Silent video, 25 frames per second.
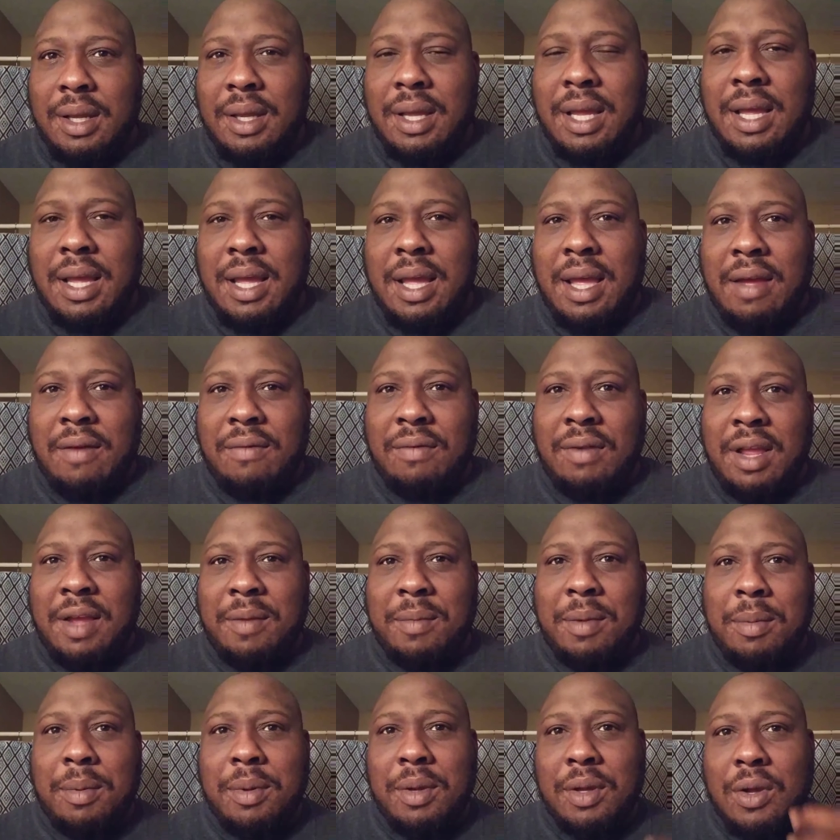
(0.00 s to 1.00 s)
have
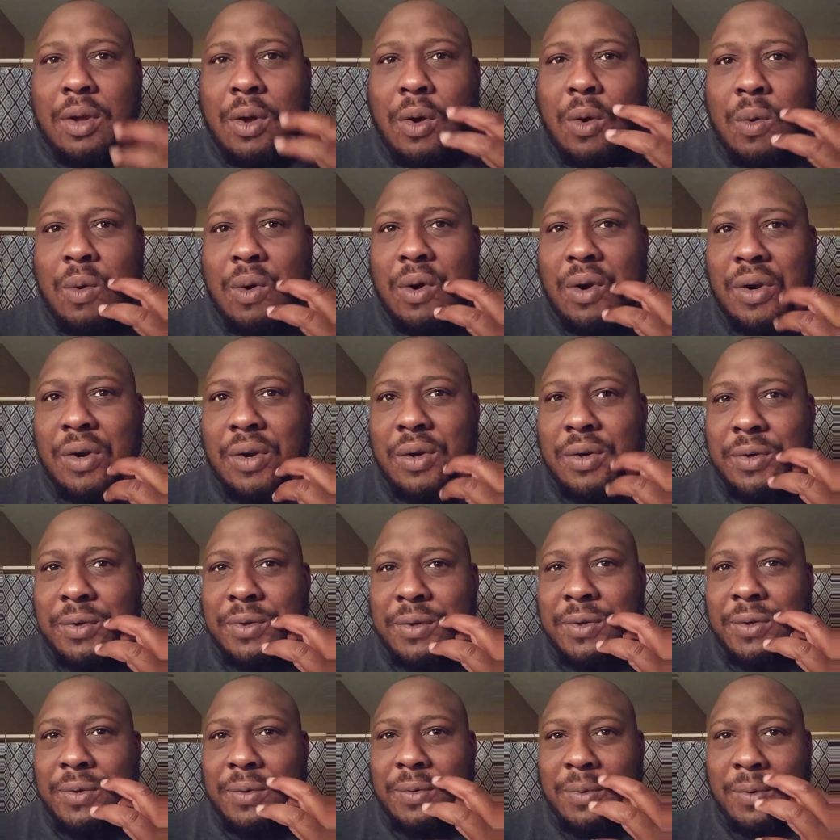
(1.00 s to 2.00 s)
like maybe
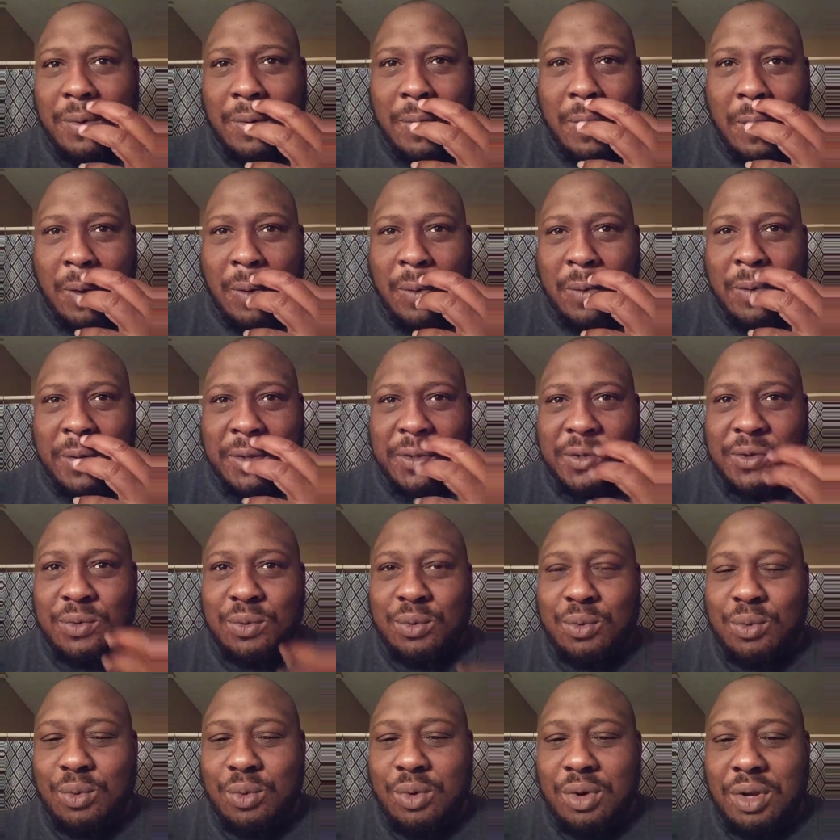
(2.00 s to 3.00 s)
coworkers who are always
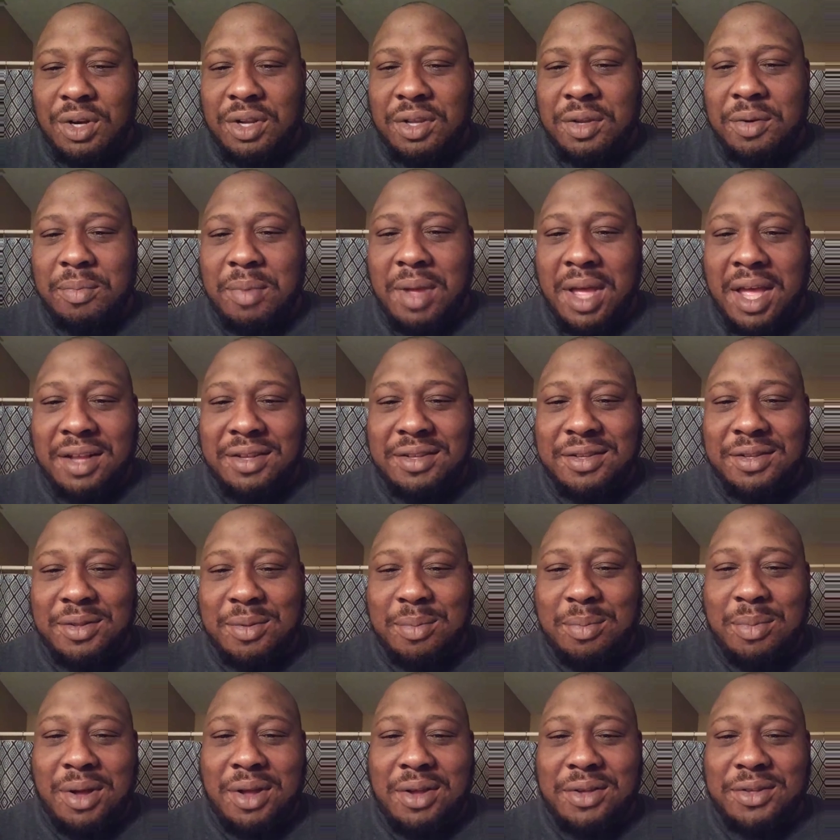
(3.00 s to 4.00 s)
running back to
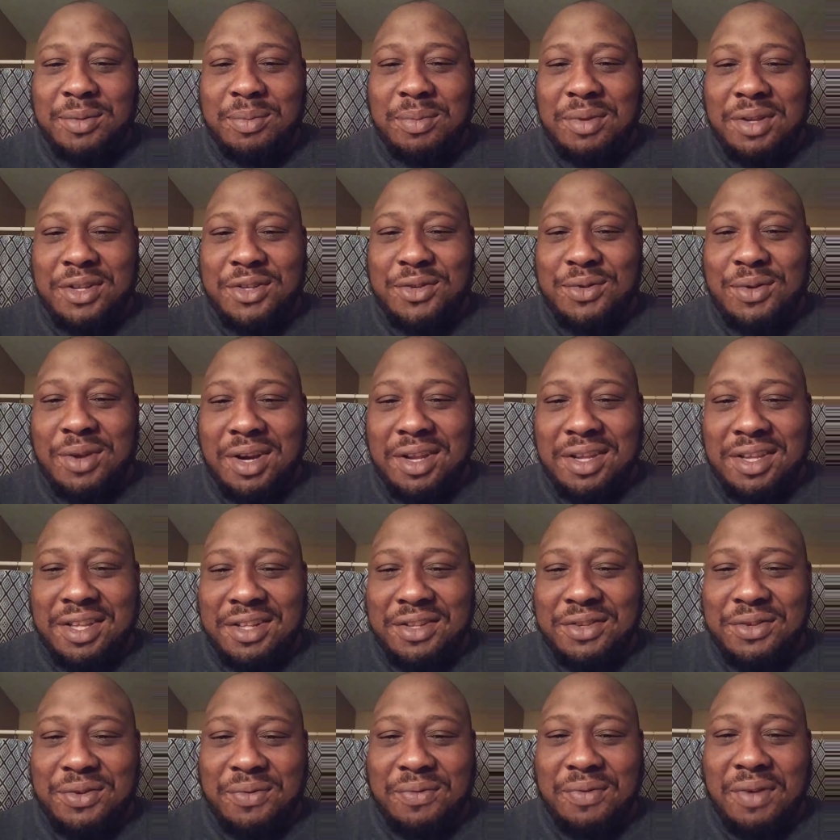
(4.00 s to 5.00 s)
the boss man trying to
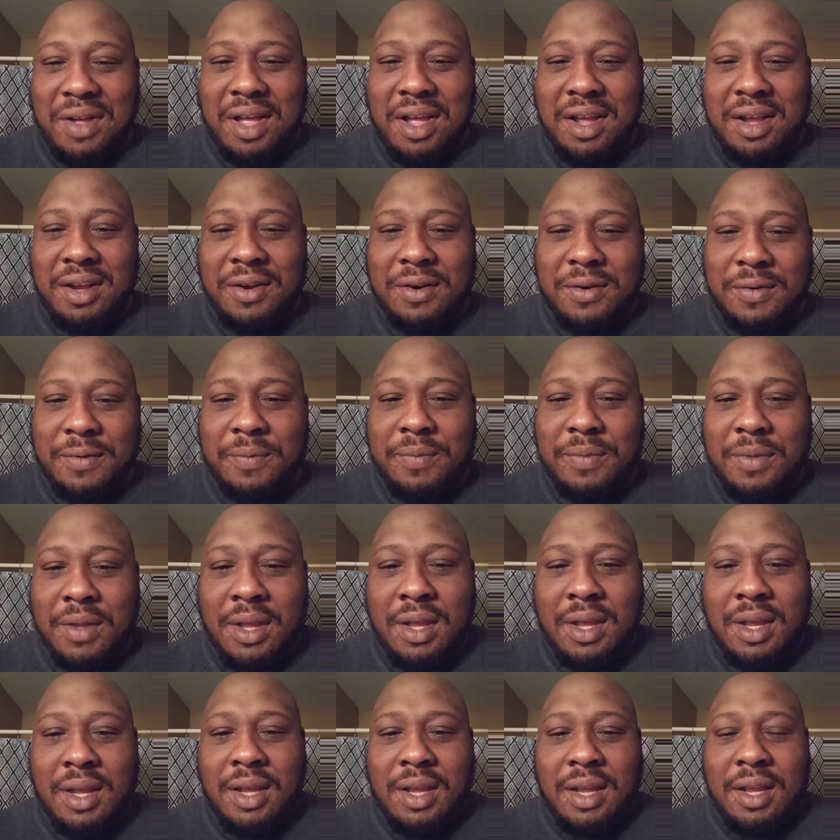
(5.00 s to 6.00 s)
get you fired?
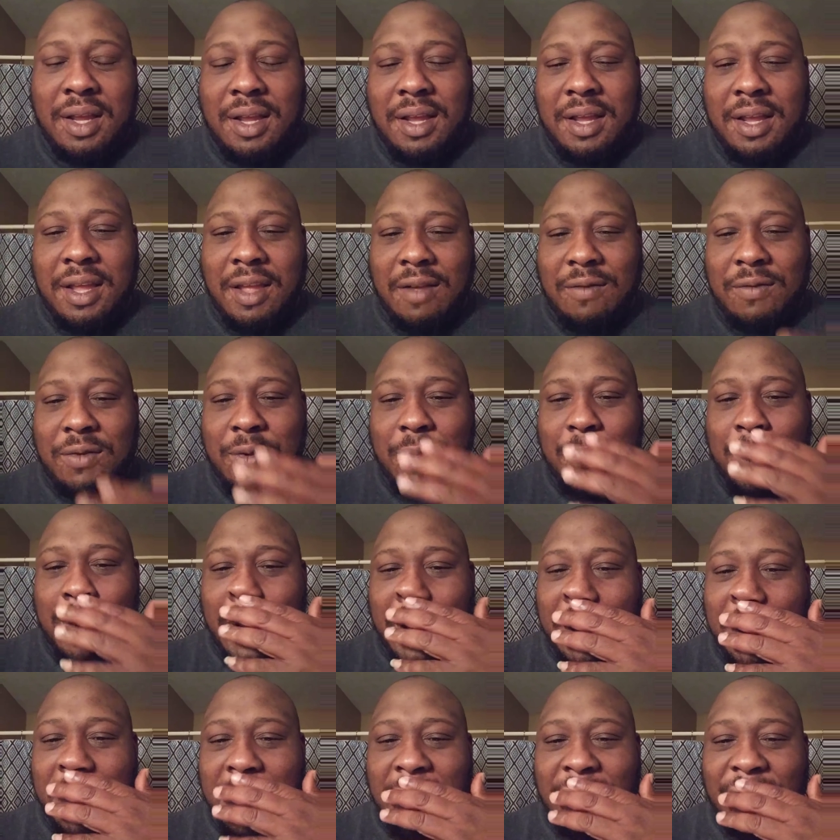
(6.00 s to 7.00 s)
Have you
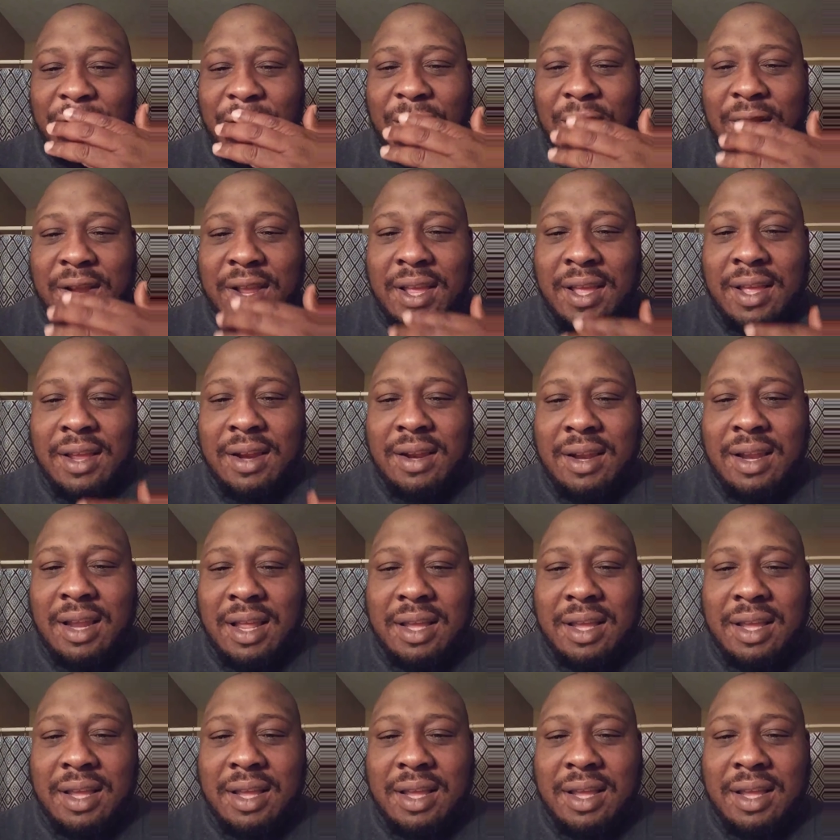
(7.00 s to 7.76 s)
like ever had